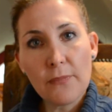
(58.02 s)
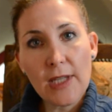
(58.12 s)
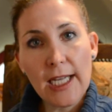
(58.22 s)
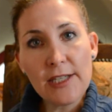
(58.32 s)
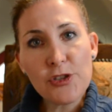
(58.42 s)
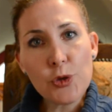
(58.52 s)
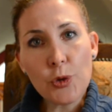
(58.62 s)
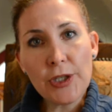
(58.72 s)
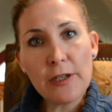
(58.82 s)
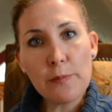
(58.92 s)
and a
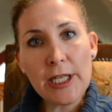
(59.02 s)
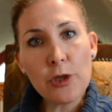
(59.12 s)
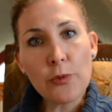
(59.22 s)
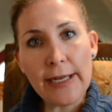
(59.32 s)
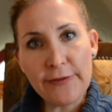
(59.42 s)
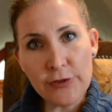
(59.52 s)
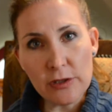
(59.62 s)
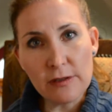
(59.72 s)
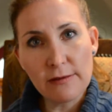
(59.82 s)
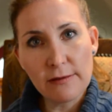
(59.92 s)
story of being
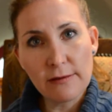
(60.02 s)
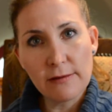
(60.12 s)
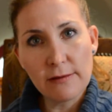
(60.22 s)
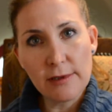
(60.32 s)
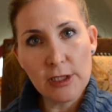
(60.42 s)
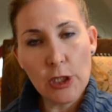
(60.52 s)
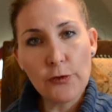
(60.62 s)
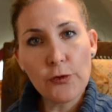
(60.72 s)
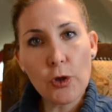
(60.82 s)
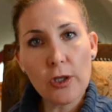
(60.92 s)
grateful
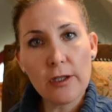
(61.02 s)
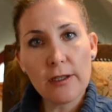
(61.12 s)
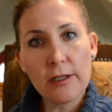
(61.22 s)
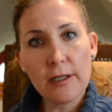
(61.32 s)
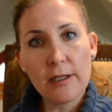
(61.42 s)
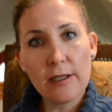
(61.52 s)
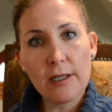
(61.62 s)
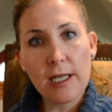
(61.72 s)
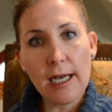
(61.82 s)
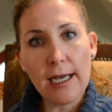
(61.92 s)
for
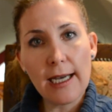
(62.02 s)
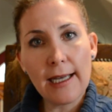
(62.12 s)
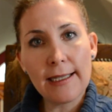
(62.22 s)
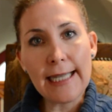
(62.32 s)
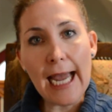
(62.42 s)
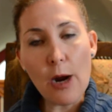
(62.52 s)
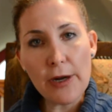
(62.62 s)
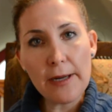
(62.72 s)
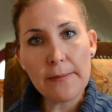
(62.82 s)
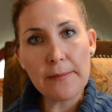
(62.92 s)

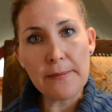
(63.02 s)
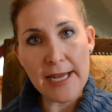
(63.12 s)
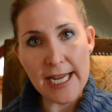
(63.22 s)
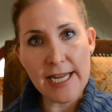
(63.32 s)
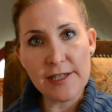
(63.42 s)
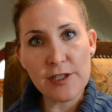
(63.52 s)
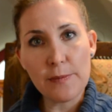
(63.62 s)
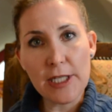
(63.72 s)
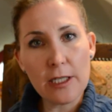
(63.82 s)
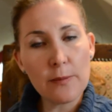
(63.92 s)
allowing me to become